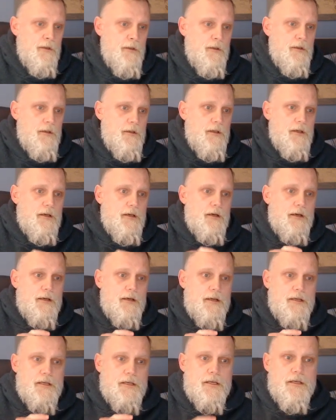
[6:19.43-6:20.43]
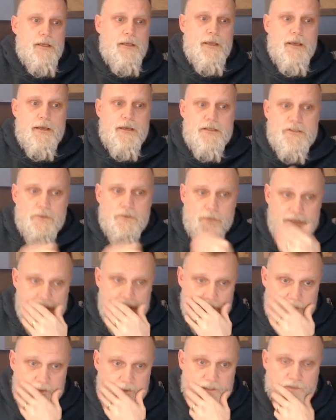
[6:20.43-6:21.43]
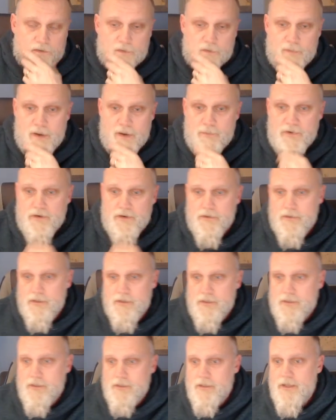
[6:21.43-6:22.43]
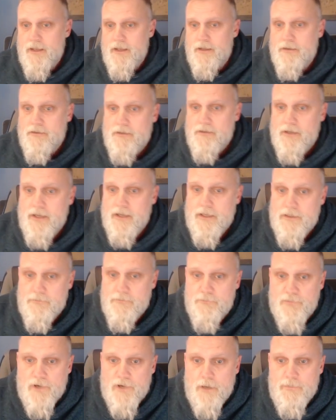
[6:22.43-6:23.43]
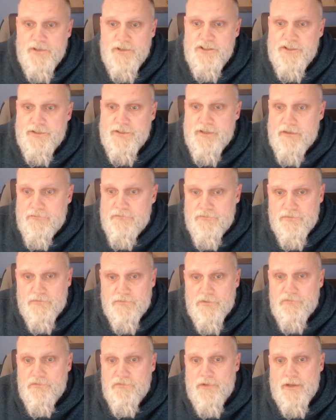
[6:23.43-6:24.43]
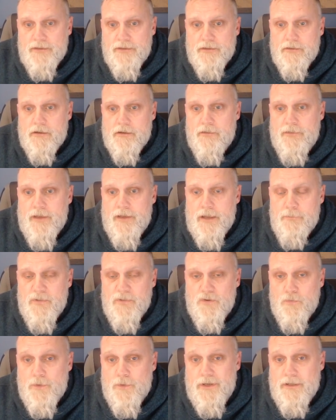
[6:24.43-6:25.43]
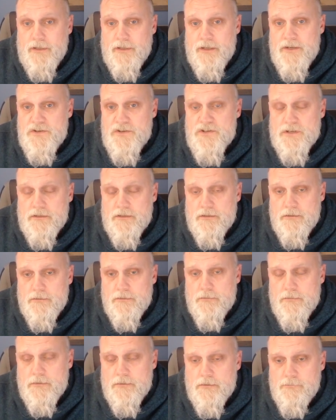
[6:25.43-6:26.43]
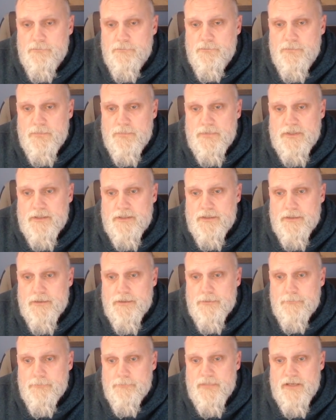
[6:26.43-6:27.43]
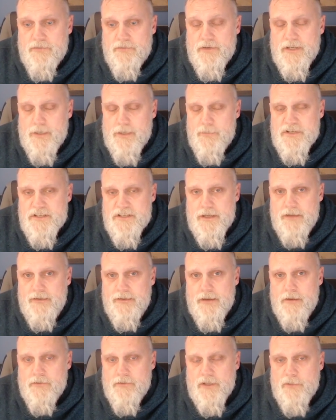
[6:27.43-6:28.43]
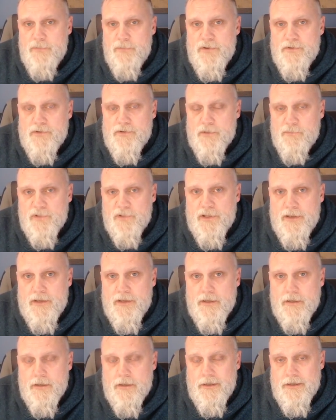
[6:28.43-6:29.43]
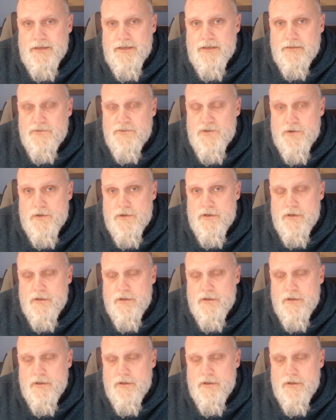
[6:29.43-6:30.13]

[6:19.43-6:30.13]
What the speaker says: Yeah, so that's a lot to remember, and I probably should have reflected on that between each. Every time I sat down at the computer to play a turn,